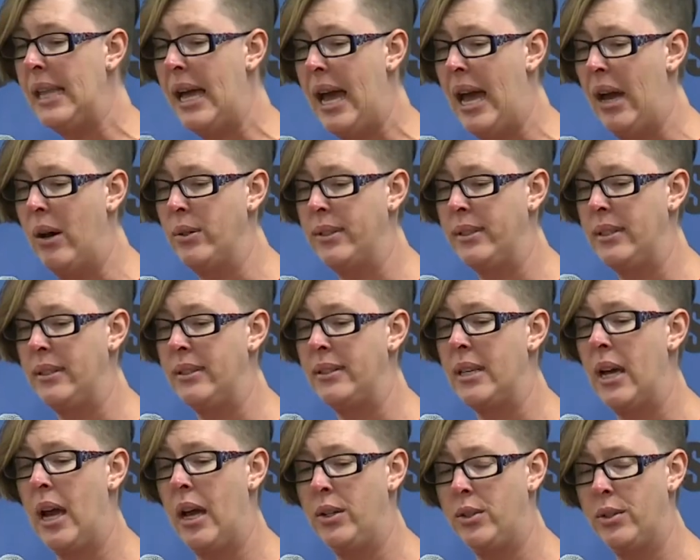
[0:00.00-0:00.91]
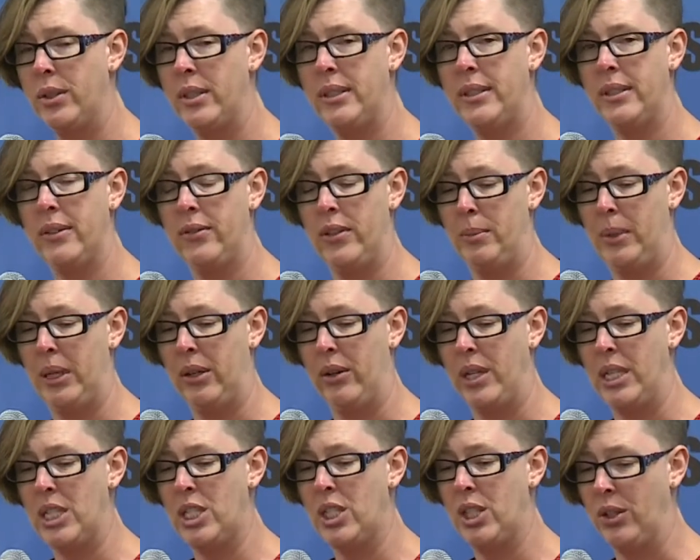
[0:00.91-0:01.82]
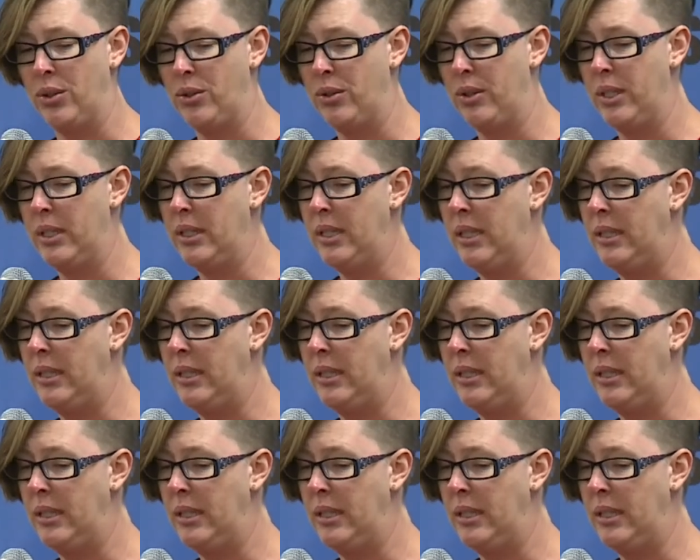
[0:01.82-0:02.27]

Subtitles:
houses hundreds of immigrant children